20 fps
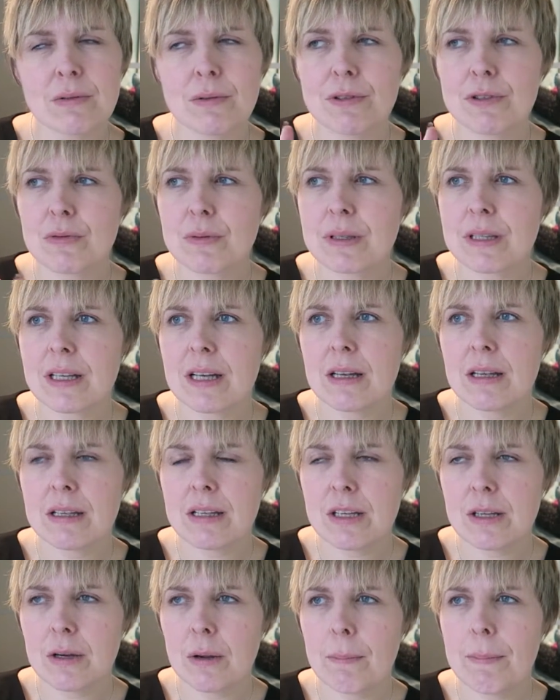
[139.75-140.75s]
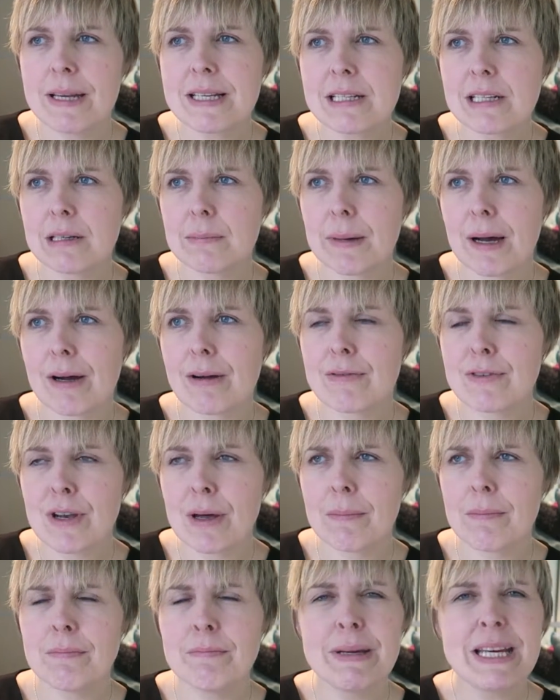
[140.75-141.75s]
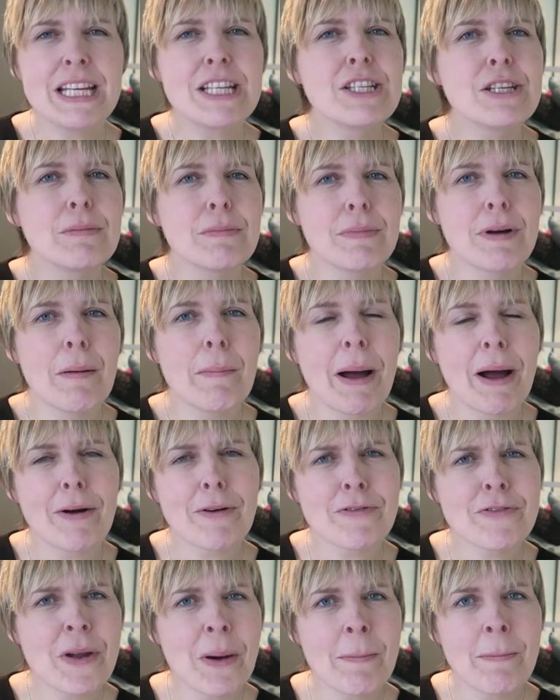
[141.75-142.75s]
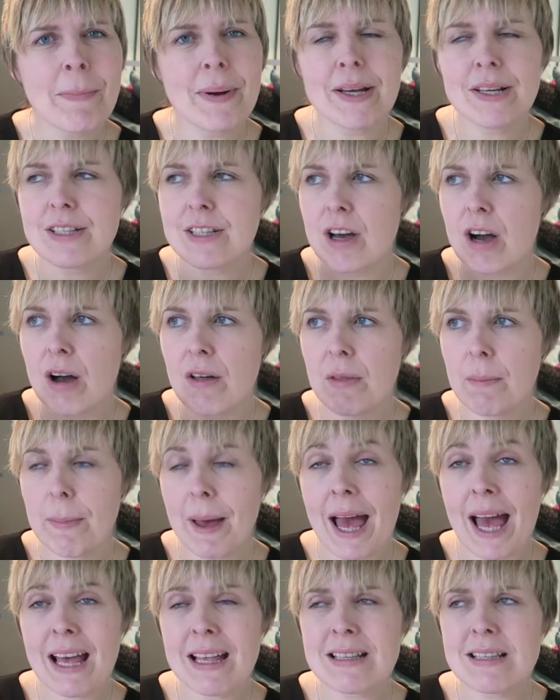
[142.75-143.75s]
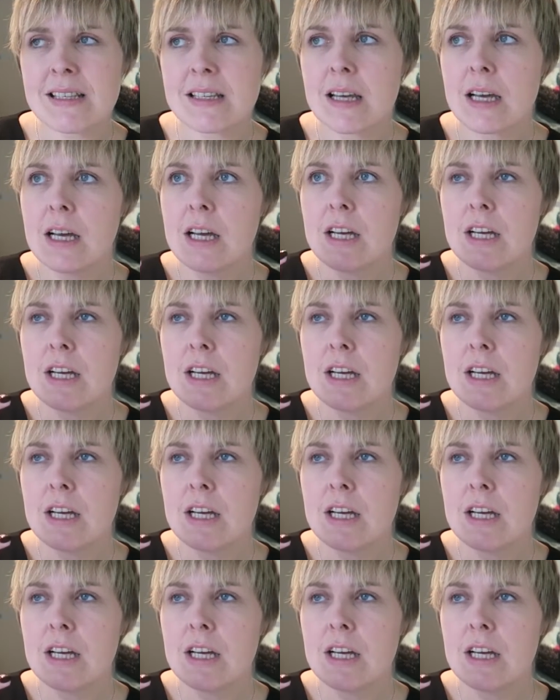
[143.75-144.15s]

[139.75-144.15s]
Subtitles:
the ones with medium amount of numbers, are the best.